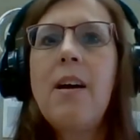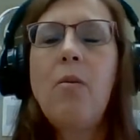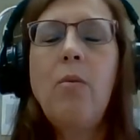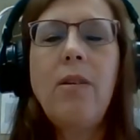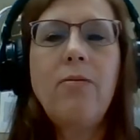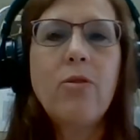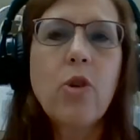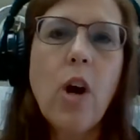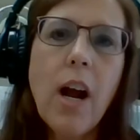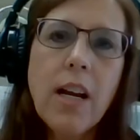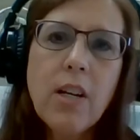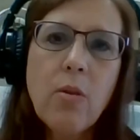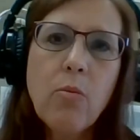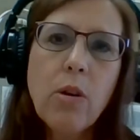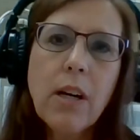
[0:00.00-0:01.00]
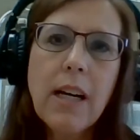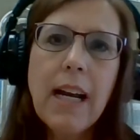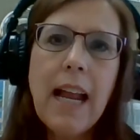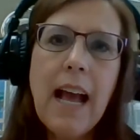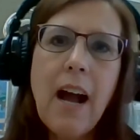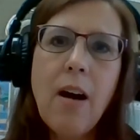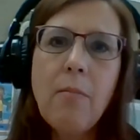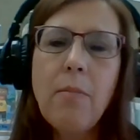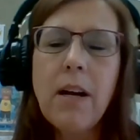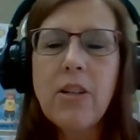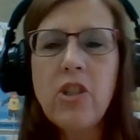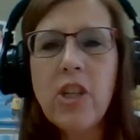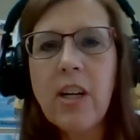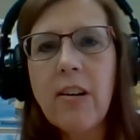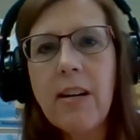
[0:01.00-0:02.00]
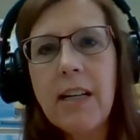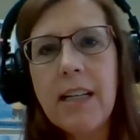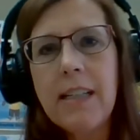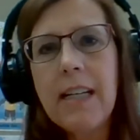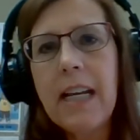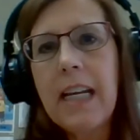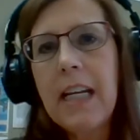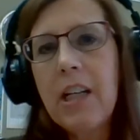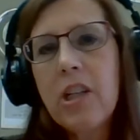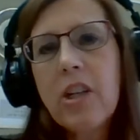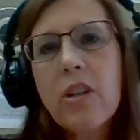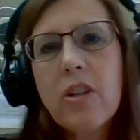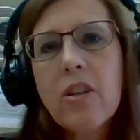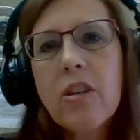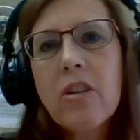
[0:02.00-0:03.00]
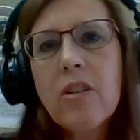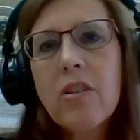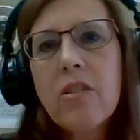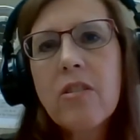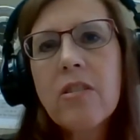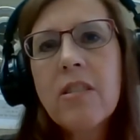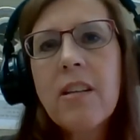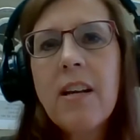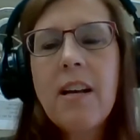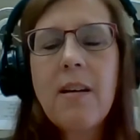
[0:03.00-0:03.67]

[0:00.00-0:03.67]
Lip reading: we've tried to work it out by sharing and taking turns,